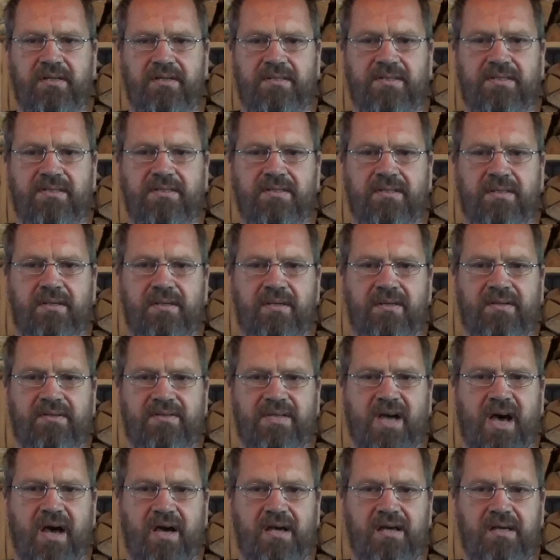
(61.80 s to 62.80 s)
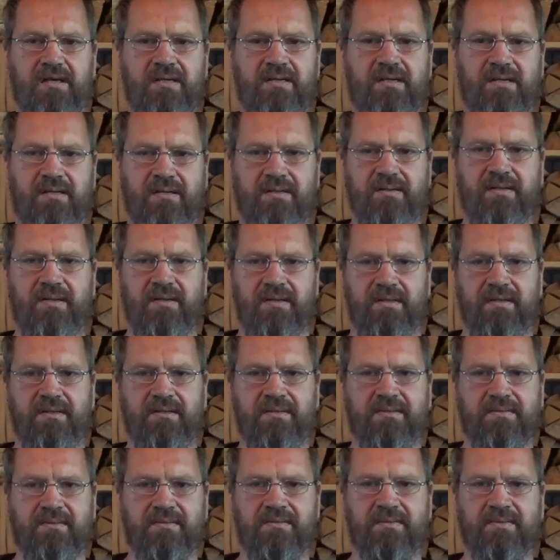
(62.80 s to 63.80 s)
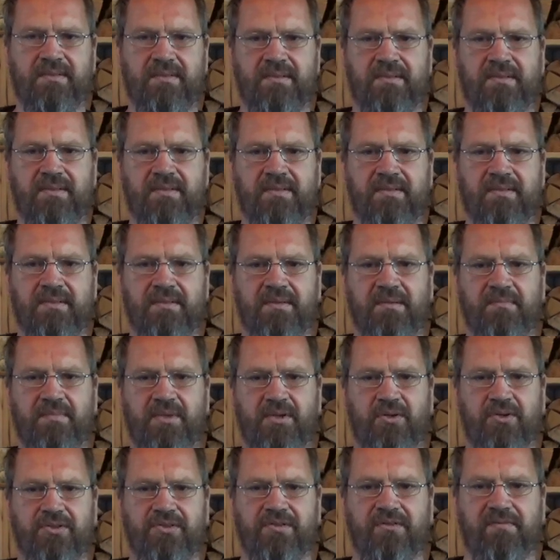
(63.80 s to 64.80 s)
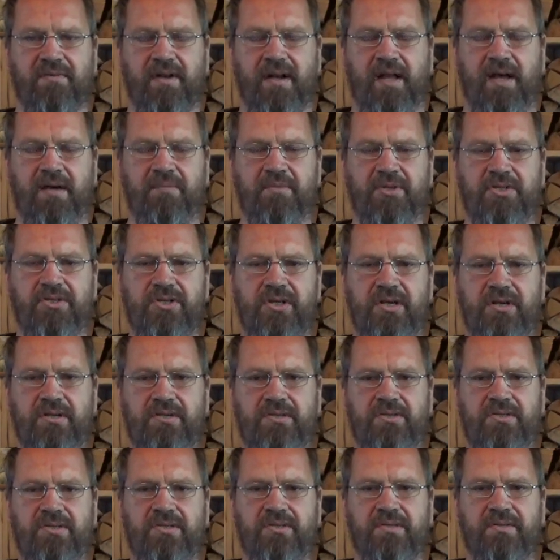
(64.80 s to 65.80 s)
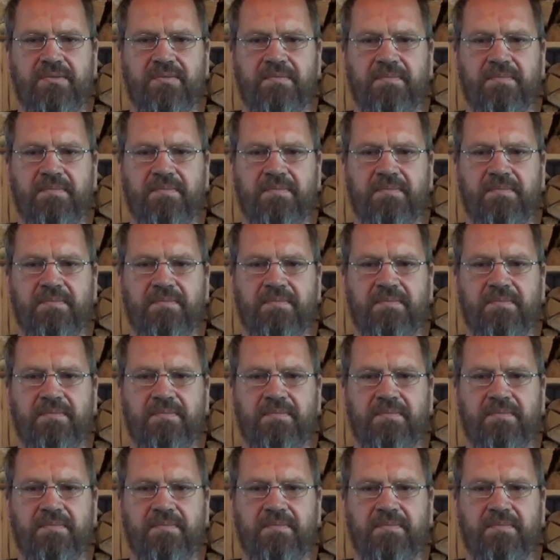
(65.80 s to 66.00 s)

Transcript: it's uh, dying, yeah, because of climate change.